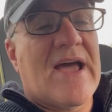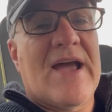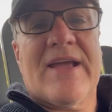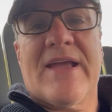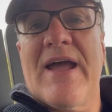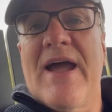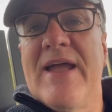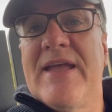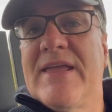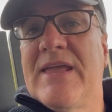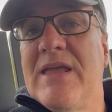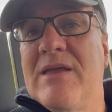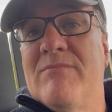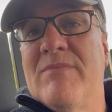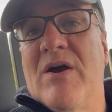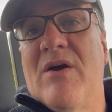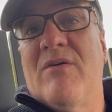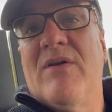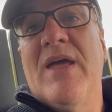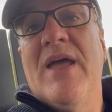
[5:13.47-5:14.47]
That guy
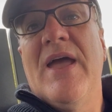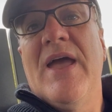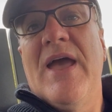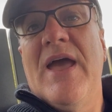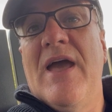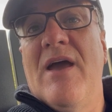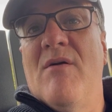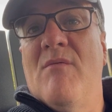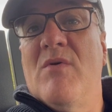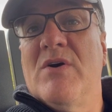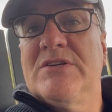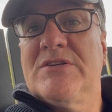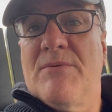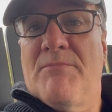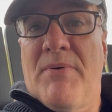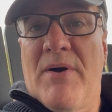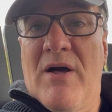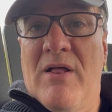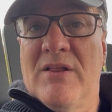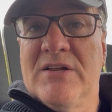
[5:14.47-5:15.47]
came out and was
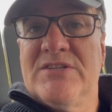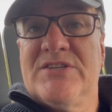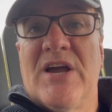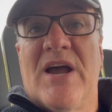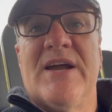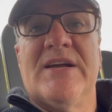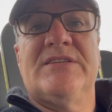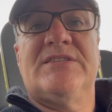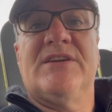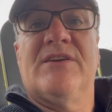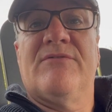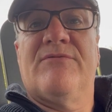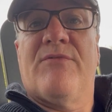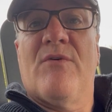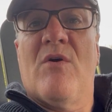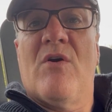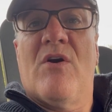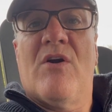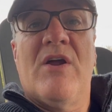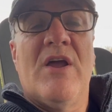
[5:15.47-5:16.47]
apologizing
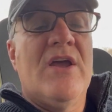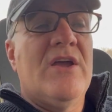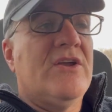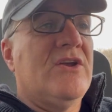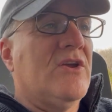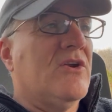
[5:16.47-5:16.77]
for,